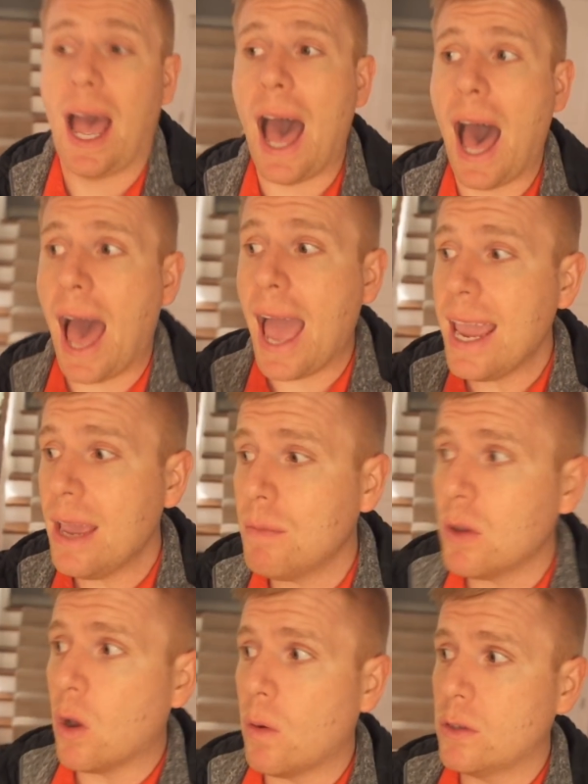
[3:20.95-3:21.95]
I
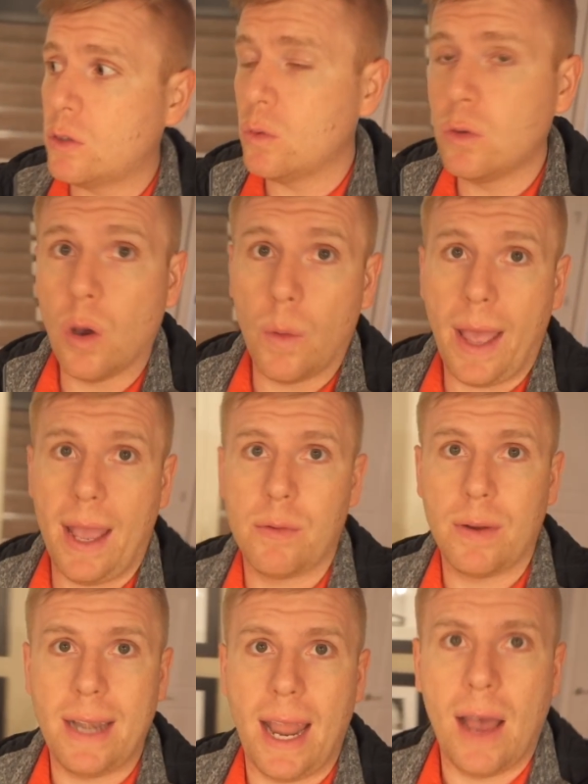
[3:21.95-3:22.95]
am going to go ahead
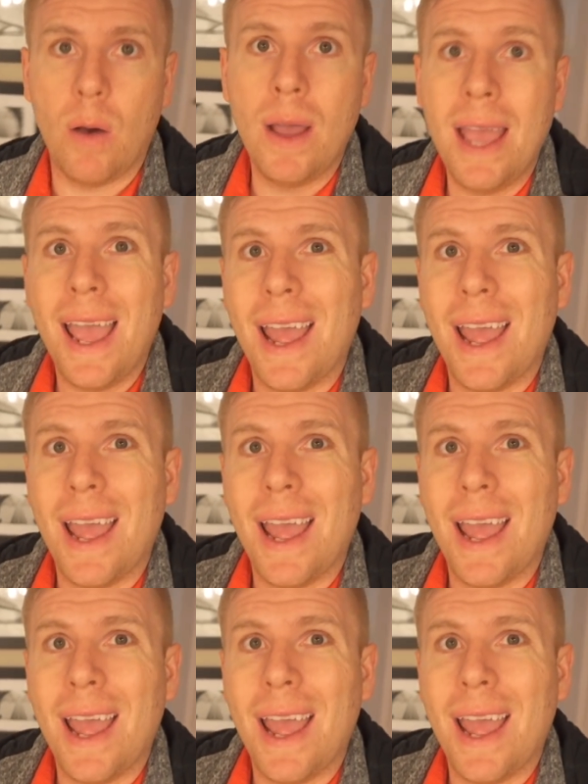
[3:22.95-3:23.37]
right now